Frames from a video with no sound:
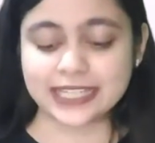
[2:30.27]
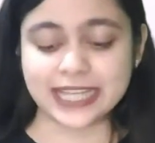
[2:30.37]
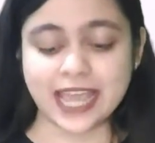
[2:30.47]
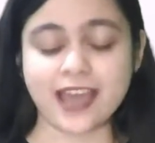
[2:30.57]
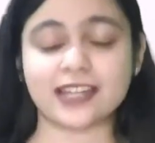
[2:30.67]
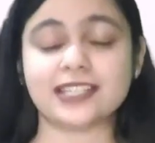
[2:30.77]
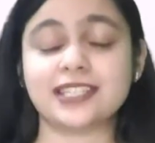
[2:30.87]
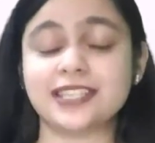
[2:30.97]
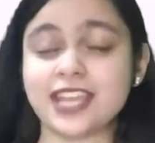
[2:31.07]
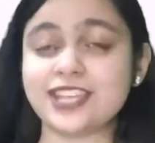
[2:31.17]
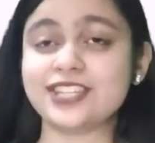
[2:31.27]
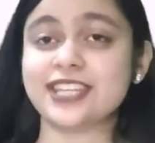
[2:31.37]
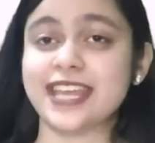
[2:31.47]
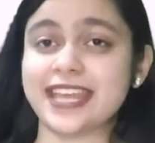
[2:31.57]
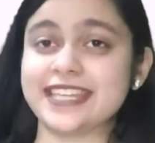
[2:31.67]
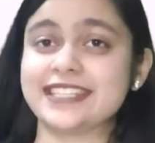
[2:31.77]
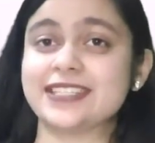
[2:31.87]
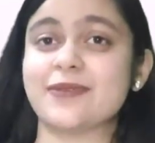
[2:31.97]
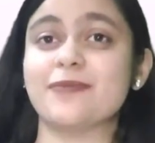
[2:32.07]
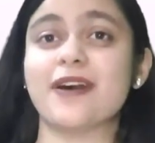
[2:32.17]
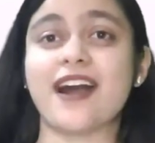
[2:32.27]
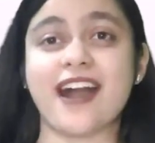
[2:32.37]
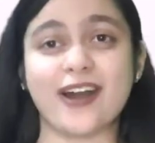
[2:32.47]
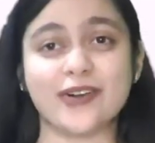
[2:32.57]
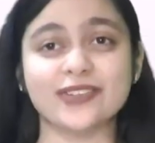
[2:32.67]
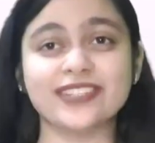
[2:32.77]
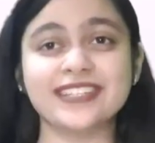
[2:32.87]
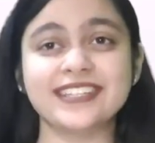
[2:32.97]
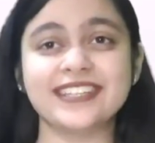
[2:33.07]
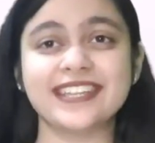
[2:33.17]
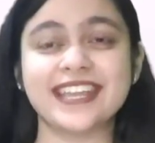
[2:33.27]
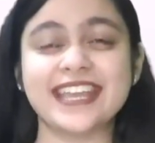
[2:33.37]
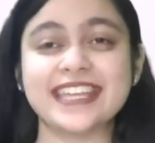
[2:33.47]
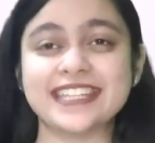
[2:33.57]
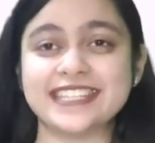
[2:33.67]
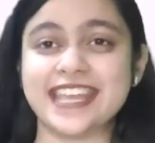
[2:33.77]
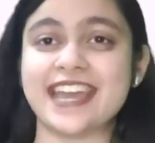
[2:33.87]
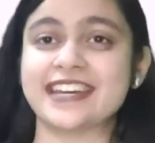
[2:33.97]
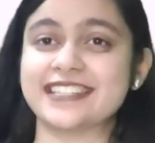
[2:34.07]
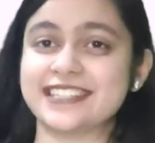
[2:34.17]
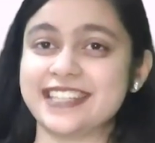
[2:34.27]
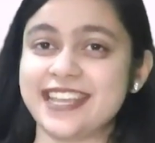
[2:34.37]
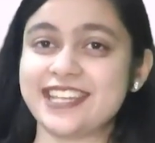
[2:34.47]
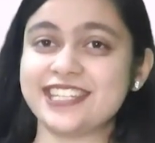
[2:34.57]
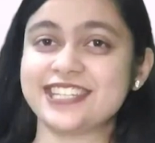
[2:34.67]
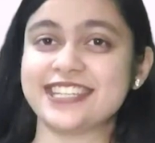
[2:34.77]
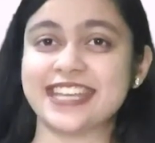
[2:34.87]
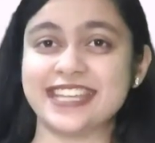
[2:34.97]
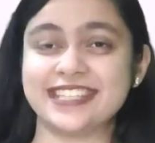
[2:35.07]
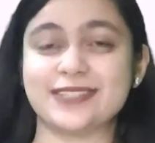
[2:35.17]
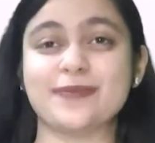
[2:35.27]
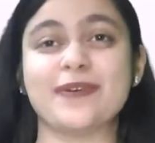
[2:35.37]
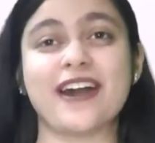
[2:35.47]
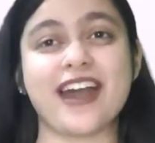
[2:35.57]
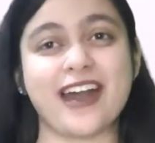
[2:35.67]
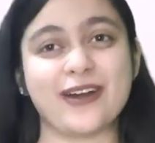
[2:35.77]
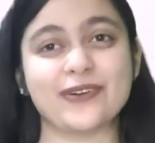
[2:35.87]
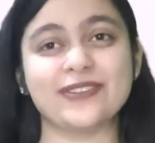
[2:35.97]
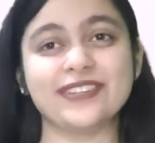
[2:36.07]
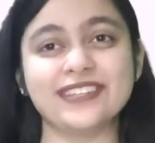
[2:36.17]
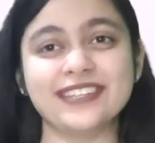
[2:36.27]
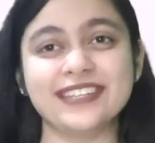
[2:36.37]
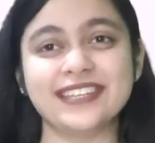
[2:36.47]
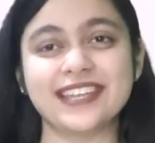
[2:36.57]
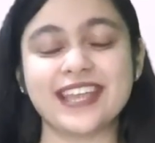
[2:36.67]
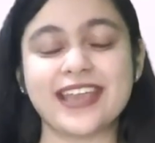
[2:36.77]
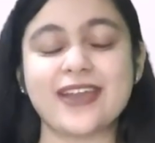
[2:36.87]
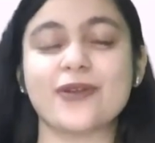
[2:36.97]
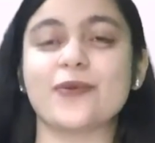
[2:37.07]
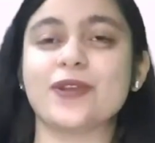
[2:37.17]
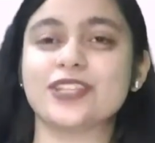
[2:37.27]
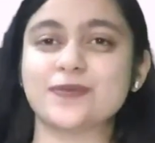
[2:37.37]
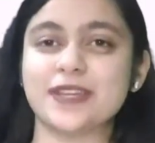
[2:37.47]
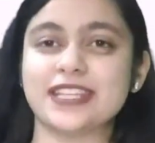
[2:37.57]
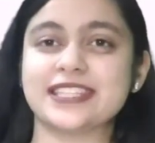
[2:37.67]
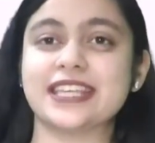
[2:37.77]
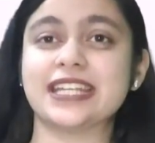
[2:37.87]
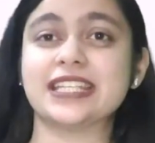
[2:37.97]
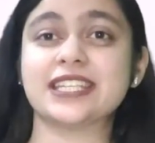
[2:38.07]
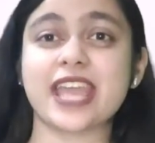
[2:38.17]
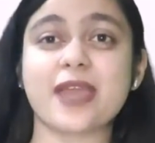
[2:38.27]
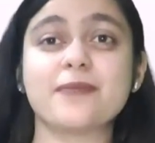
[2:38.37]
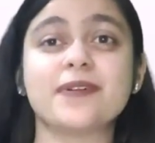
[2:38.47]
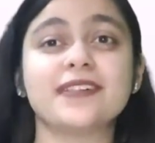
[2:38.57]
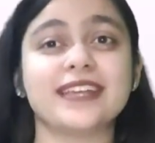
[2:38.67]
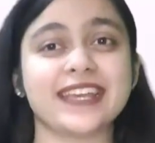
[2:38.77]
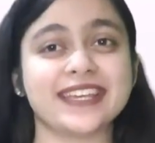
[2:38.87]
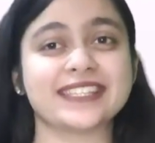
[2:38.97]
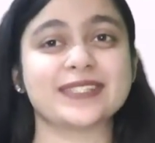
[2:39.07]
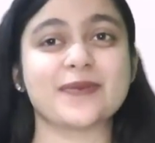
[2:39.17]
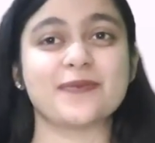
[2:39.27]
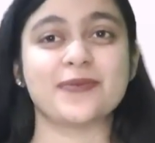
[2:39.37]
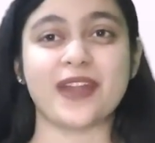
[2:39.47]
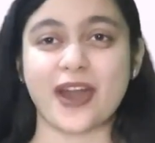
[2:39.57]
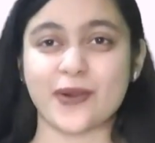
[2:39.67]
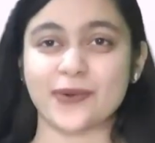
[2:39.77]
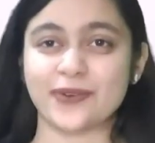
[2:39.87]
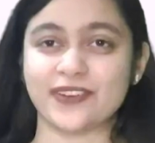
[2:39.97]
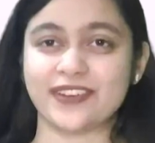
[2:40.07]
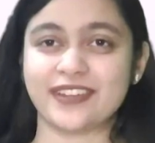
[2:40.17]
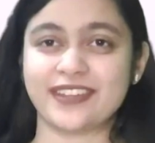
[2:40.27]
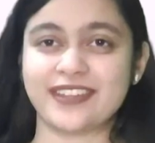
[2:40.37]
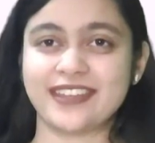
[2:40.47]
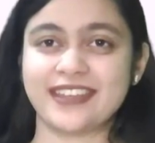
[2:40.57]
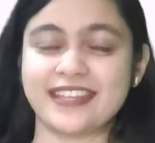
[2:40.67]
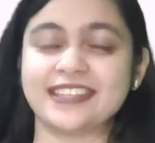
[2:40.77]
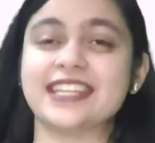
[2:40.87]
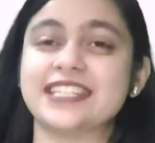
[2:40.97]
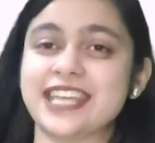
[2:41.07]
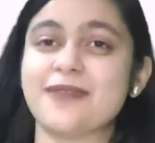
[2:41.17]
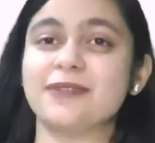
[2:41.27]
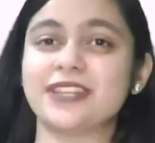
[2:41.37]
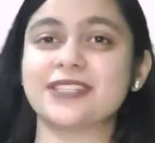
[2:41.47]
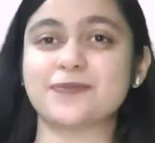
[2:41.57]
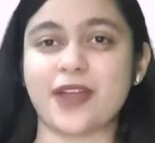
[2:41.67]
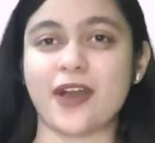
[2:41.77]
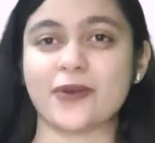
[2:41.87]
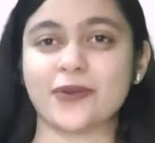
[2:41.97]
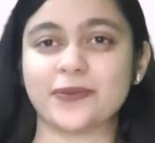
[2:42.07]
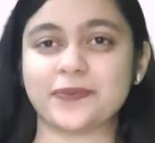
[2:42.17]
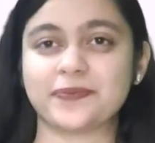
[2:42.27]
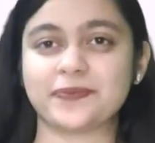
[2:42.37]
Der Tisch ist braun. Der Tisch ist braun, which means the table is brown. The table is brown.